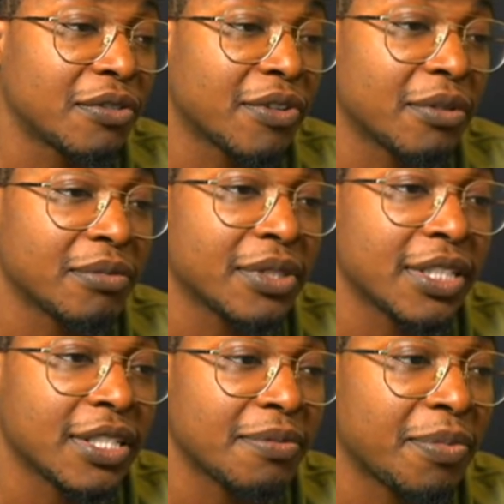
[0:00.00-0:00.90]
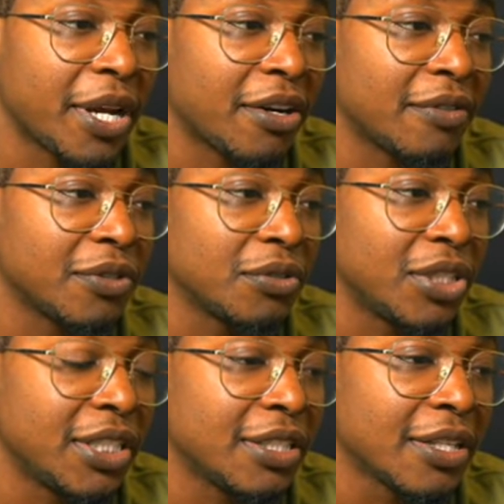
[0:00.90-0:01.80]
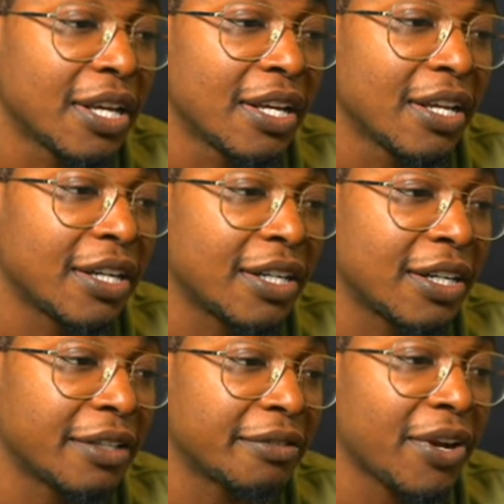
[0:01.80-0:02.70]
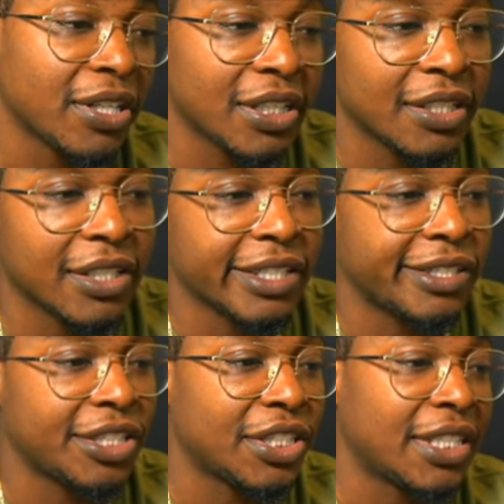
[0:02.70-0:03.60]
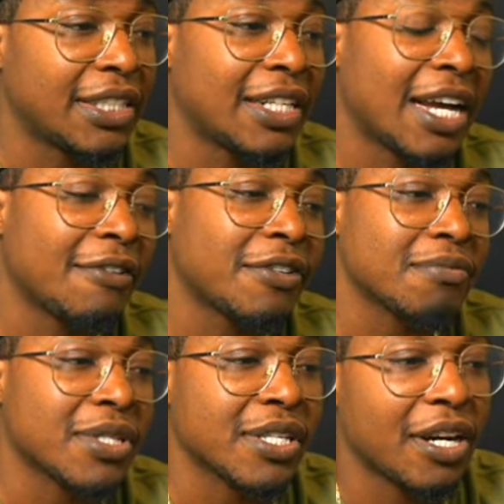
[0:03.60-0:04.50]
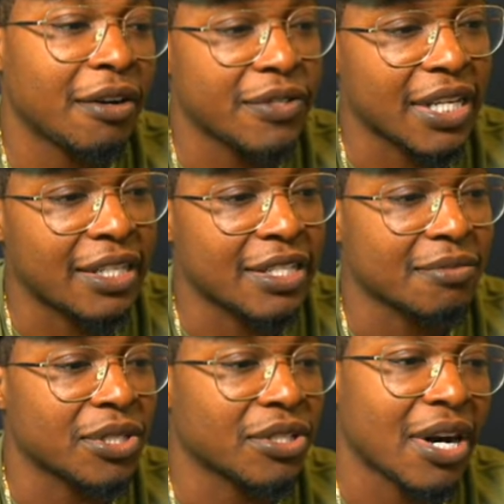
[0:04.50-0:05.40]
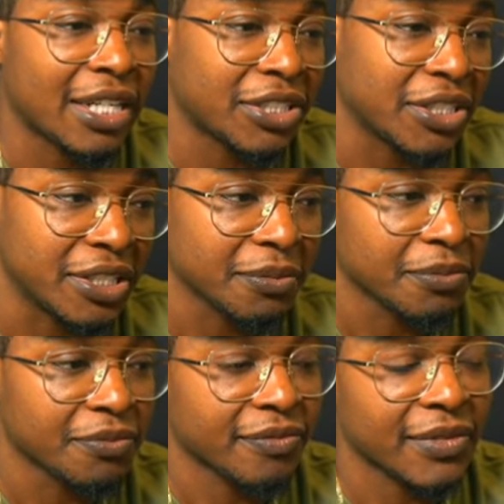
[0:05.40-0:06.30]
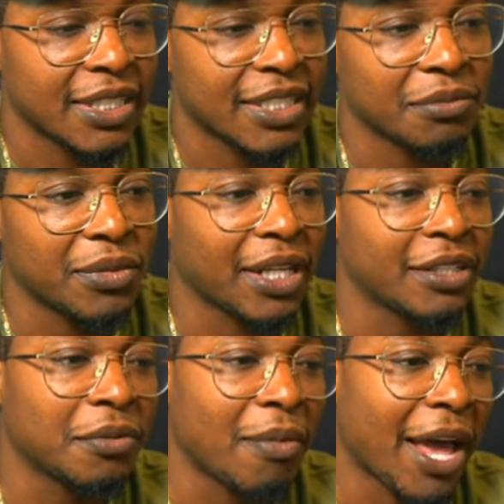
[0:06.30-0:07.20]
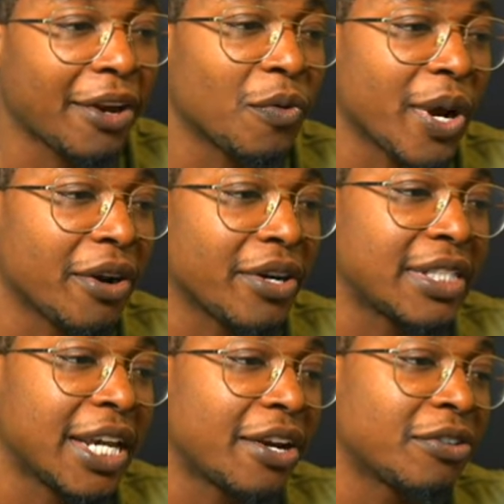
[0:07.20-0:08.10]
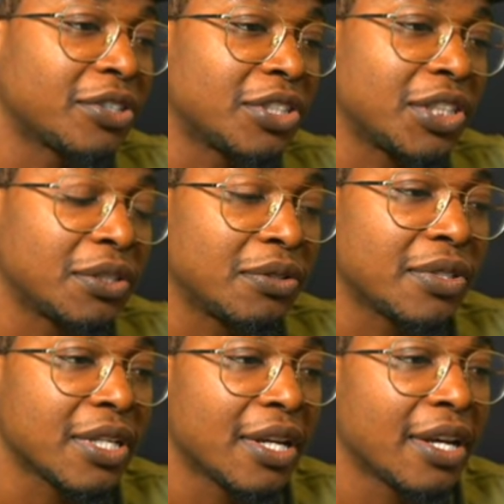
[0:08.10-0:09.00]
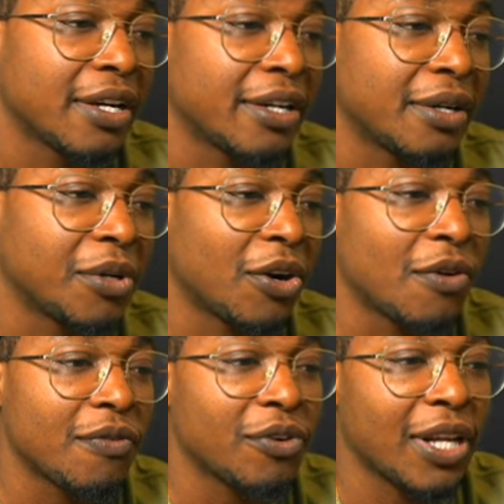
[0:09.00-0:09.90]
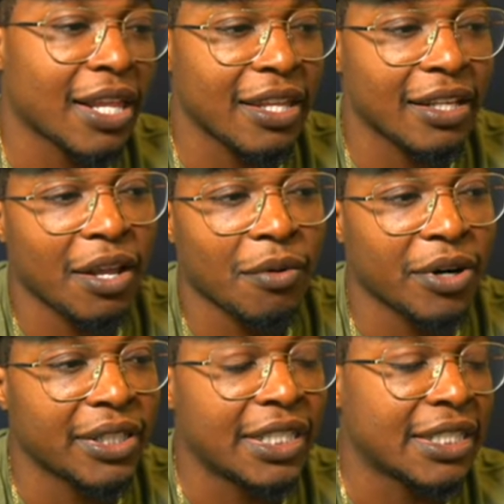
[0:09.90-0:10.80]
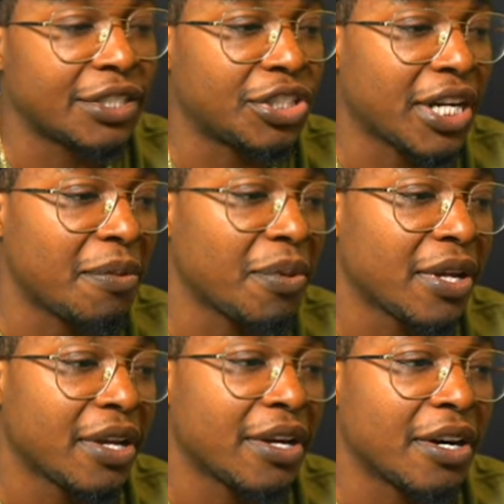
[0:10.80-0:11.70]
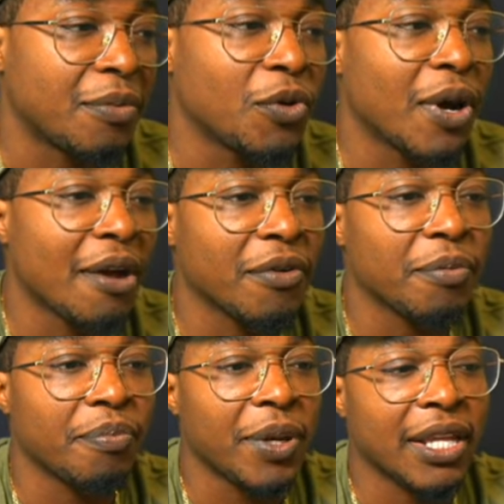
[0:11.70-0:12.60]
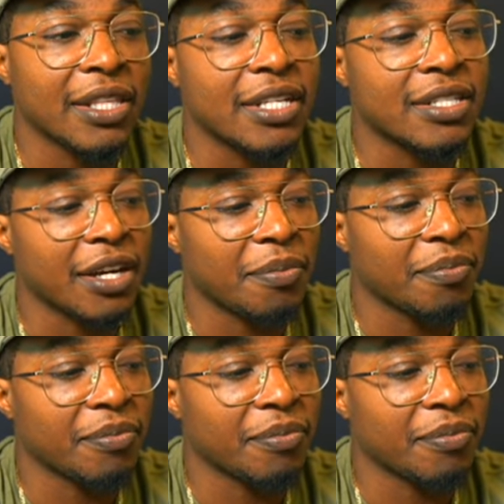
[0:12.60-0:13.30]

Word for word: from this pair of Gucci's. Uh, fairly good condition. It did have some scuffs and some scratches and some little minor wear and tear on the shoes. Um, but overall, I think they were in decent shape. Um, whoever picked these up,